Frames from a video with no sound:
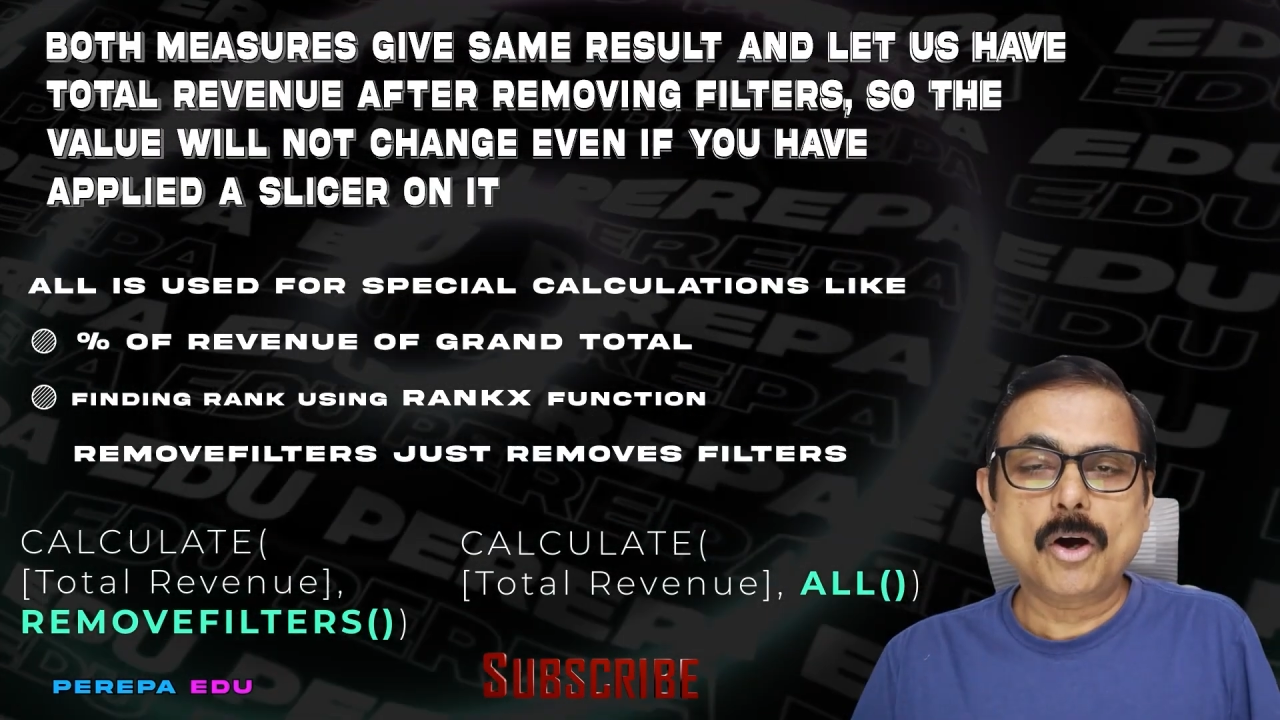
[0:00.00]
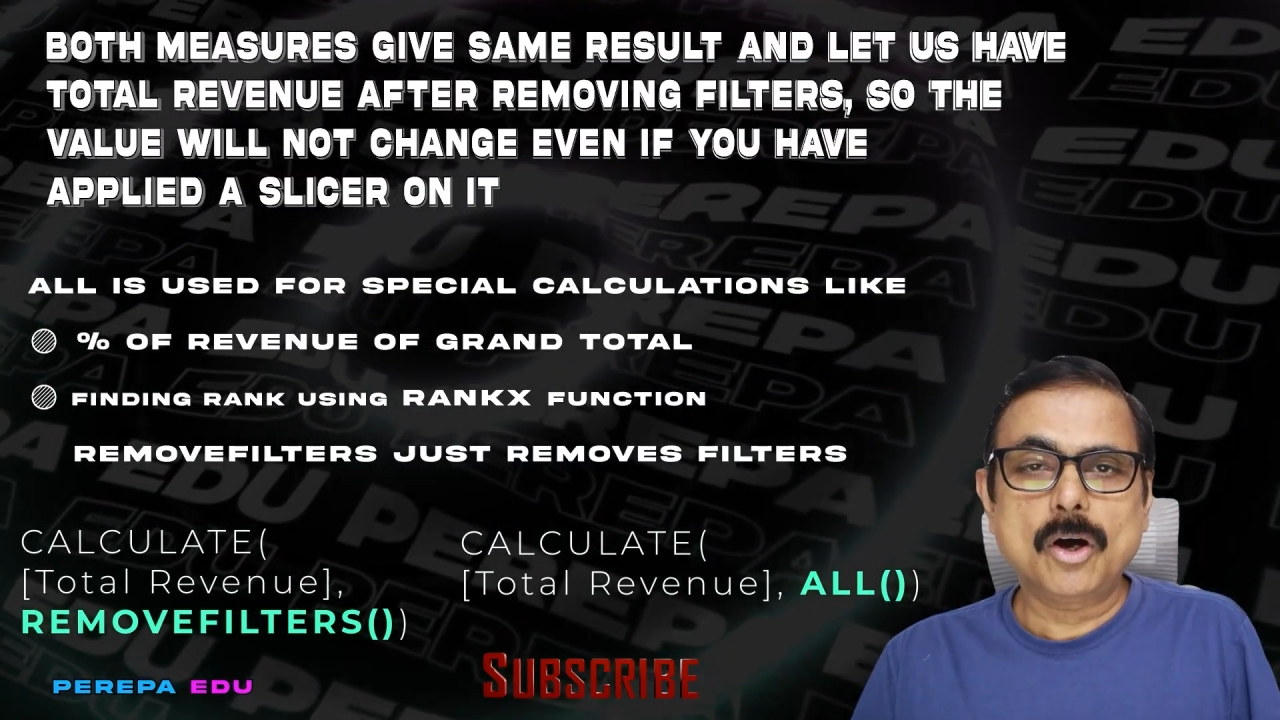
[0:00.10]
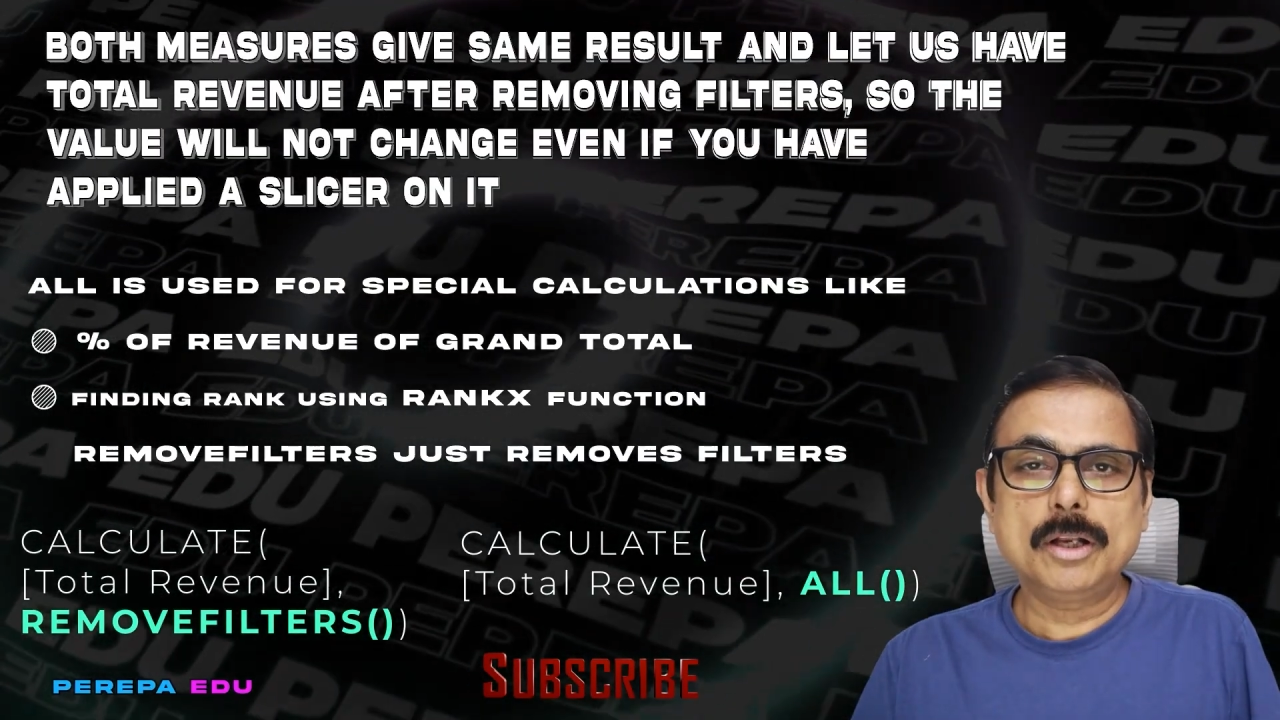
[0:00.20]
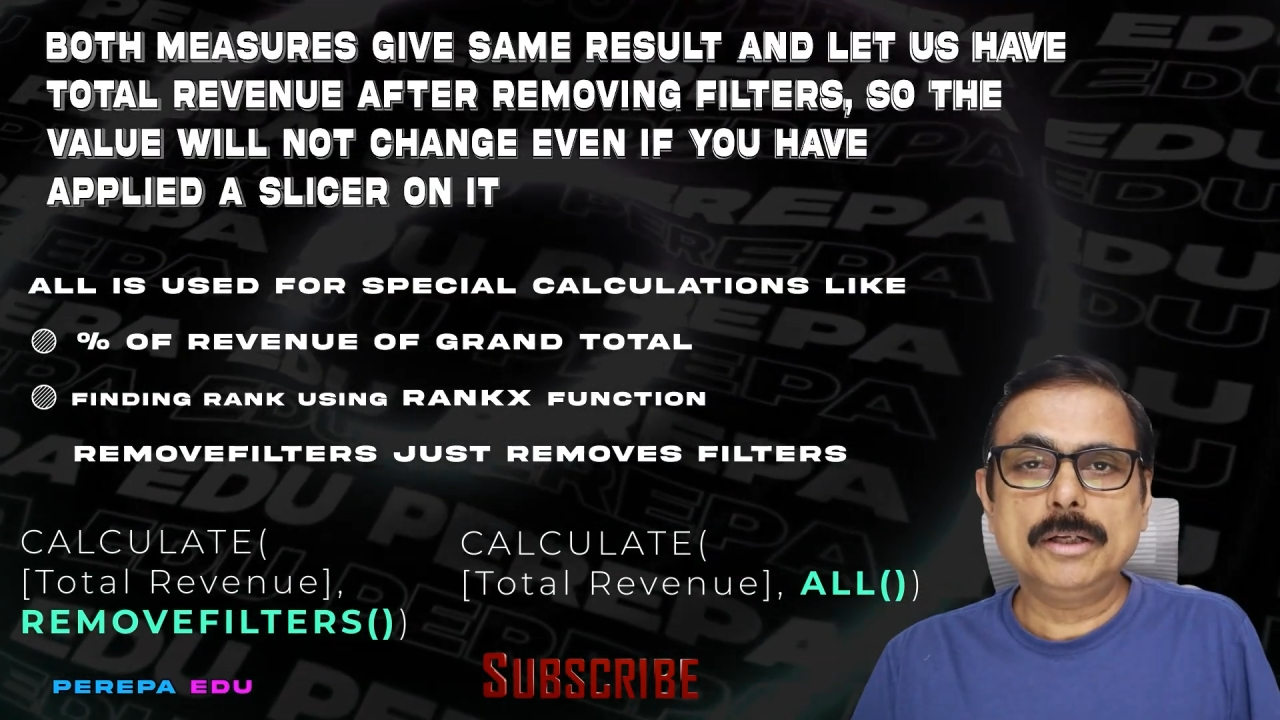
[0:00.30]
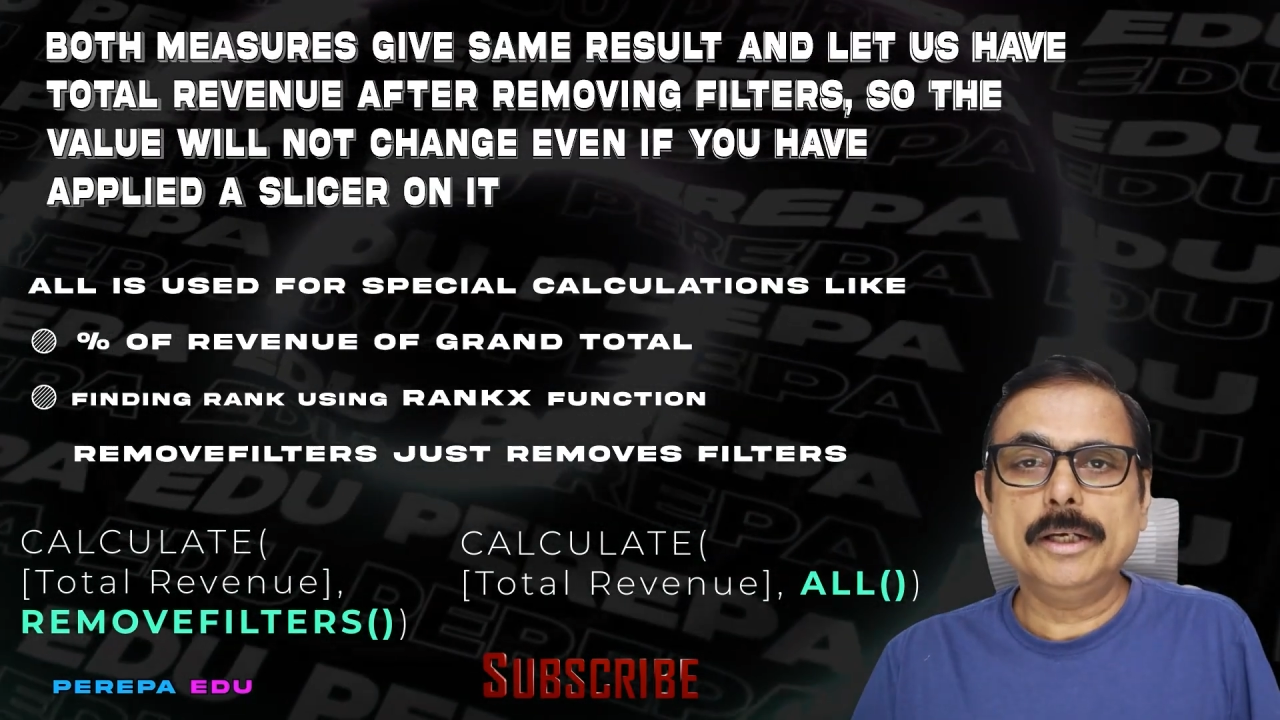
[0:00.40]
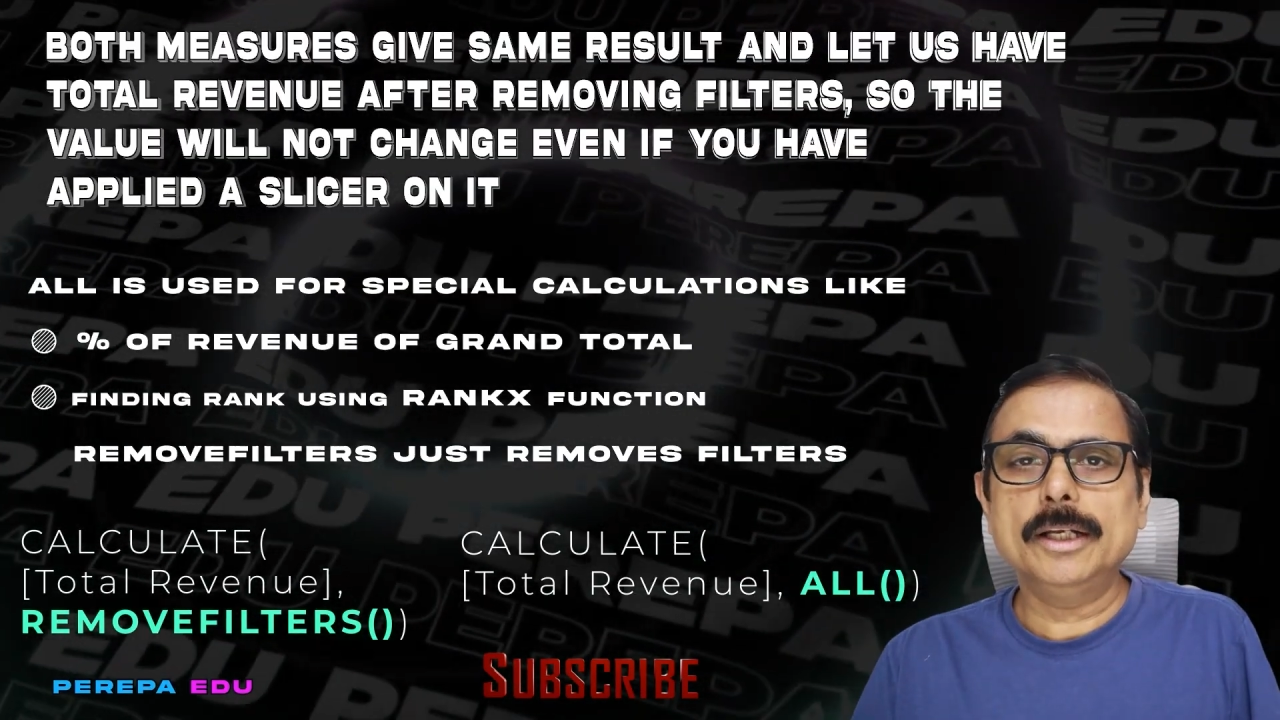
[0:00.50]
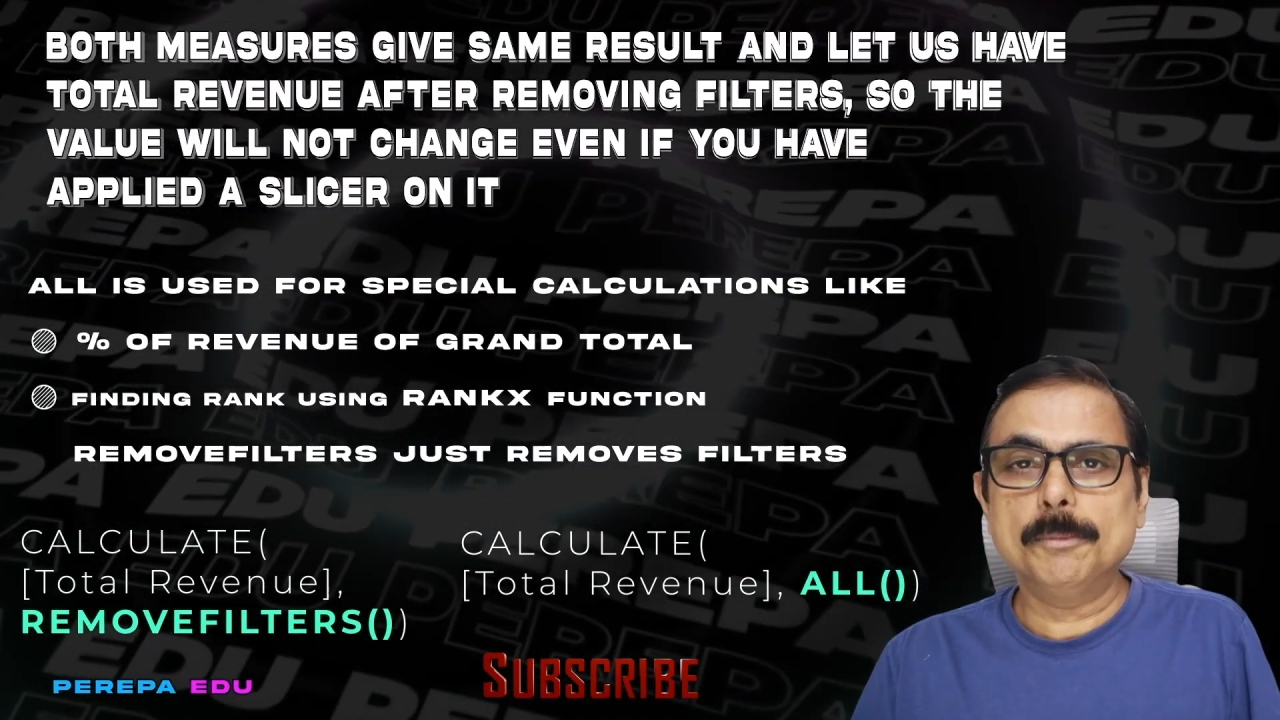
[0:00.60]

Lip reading: all in